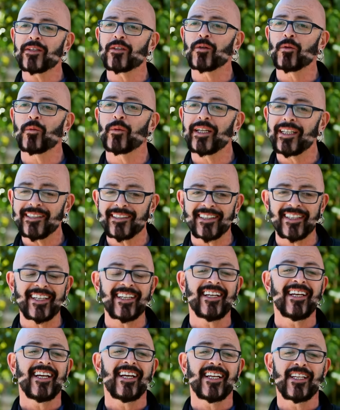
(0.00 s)
Mr.
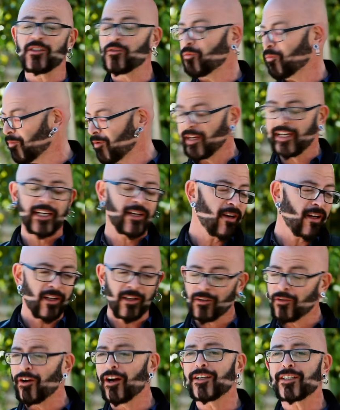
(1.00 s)
Weasley is running all
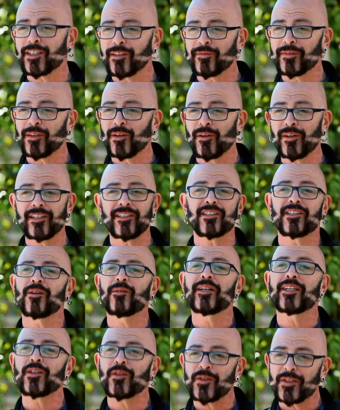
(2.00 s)
across the floor and is
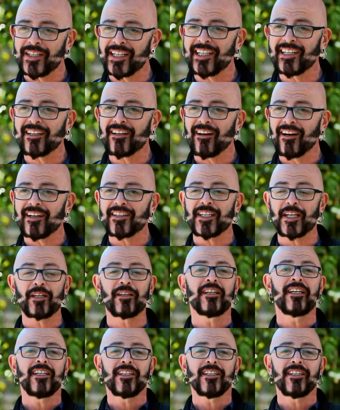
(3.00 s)
so interested in causing